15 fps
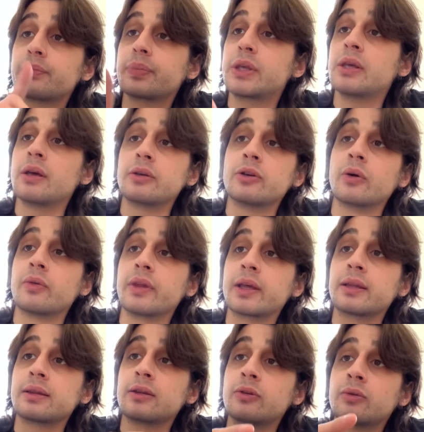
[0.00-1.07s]

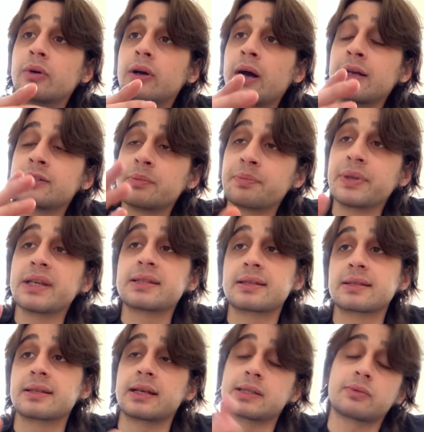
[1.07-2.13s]
you have to be a
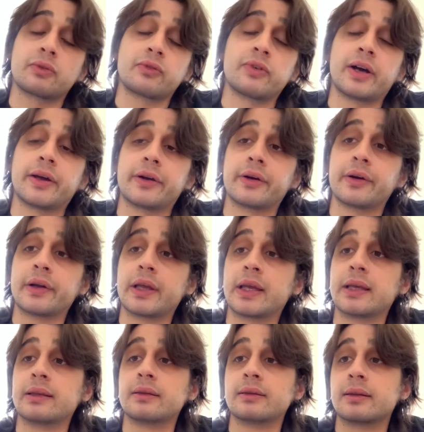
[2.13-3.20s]
successful fighter
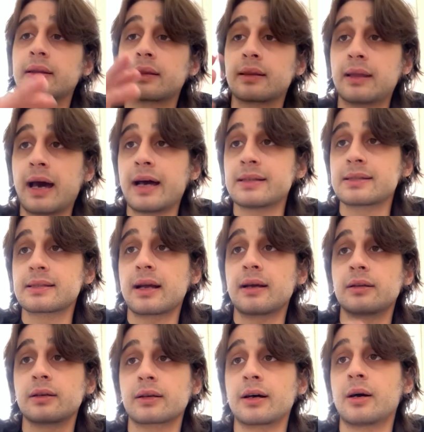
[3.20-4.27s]
in that
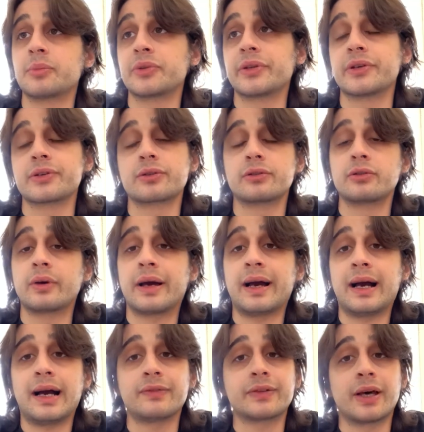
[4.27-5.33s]
style of competition. You
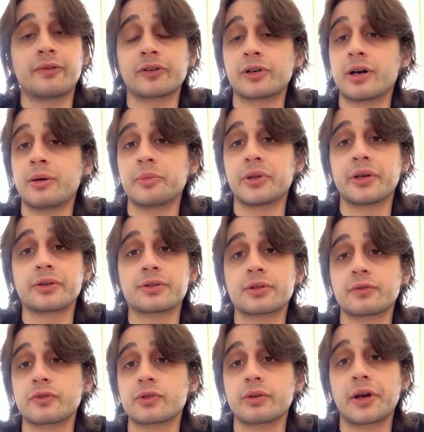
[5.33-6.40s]
have to have a combination
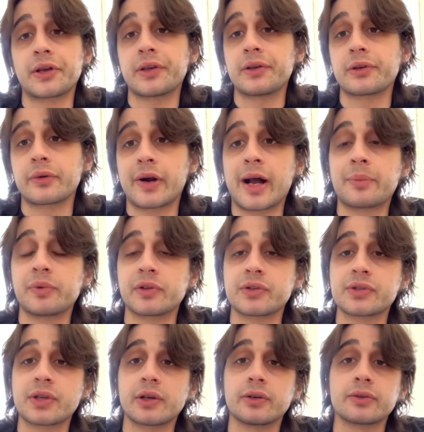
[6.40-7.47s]
of striking and grappling
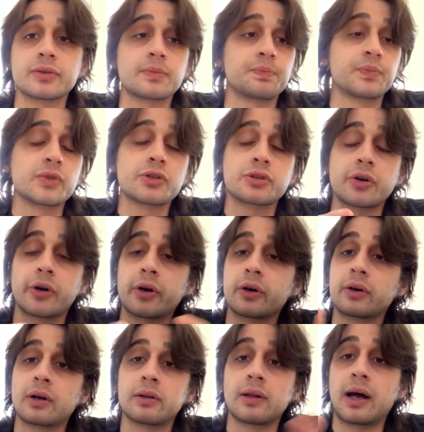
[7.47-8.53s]
skills.
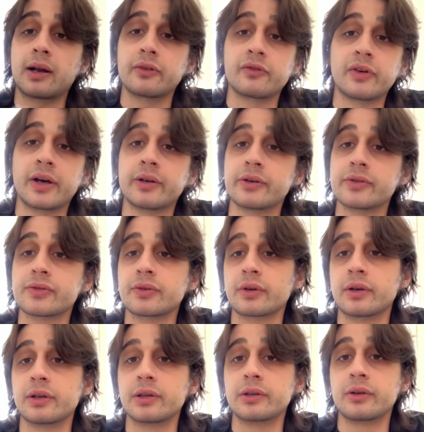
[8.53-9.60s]
Sure, a lot of fighters are
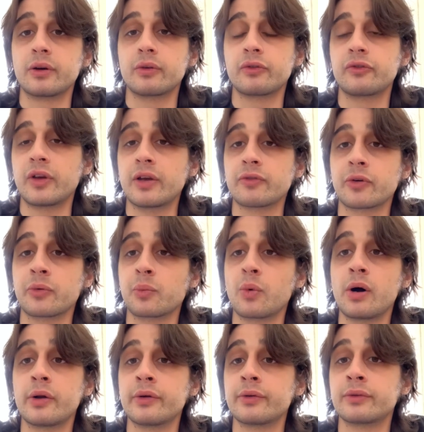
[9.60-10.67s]
going to, favor
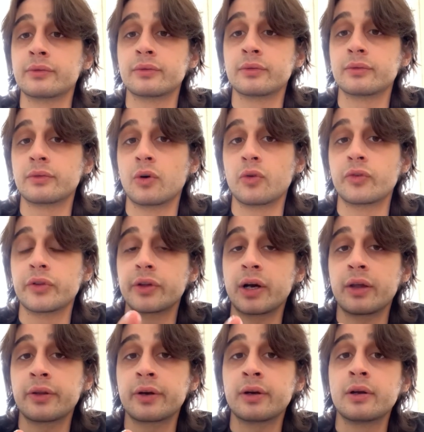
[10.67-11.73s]
one over the
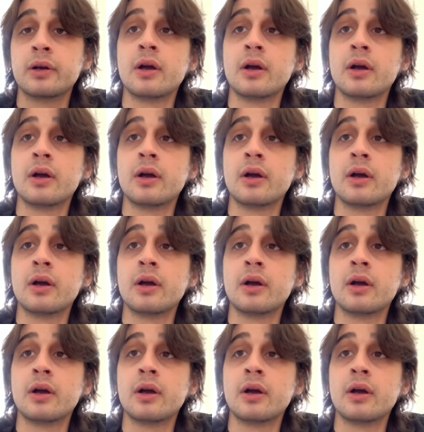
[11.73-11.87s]
other,